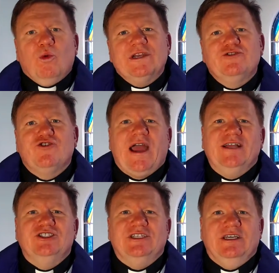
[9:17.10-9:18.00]
What a
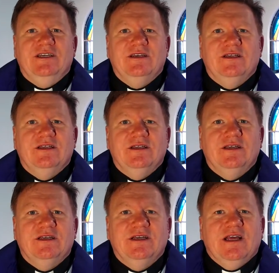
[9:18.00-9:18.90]
tragedy
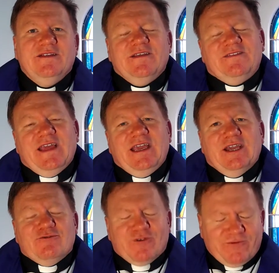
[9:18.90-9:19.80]
that they
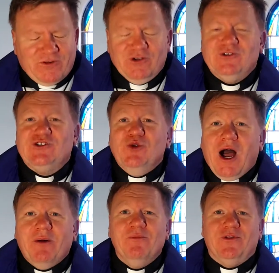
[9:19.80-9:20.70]
refused to
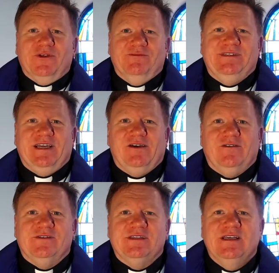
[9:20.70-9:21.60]
humble
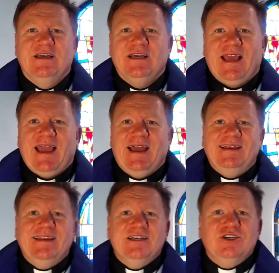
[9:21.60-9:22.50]
themselves
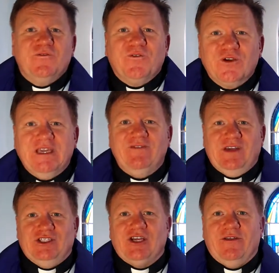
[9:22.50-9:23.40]
and to forgive
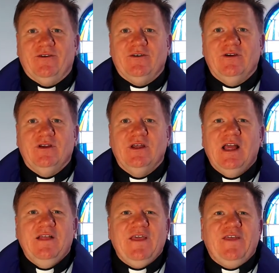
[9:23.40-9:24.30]
each other.
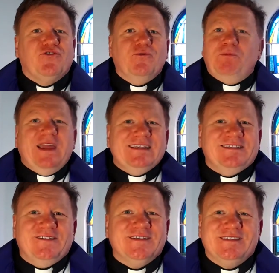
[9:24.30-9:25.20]
They threw
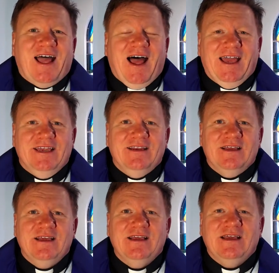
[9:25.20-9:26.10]
peace to the side
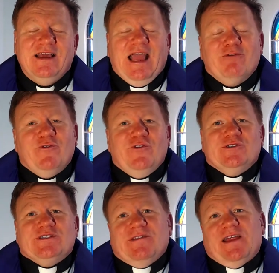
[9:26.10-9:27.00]
and
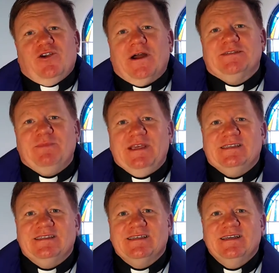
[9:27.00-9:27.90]
refused to let God's
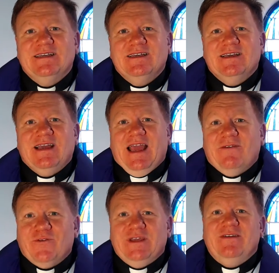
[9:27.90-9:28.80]
peace
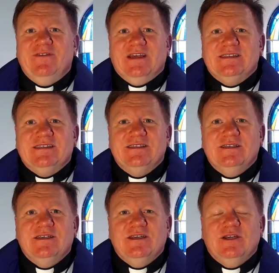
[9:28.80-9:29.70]
and forgiveness
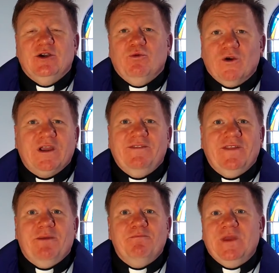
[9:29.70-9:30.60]
work
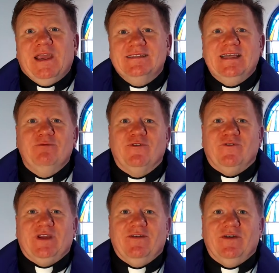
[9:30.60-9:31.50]
in them because they were
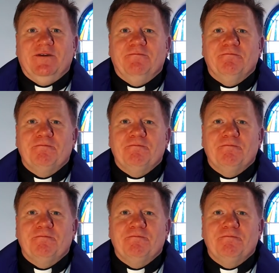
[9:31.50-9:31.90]
forgiven.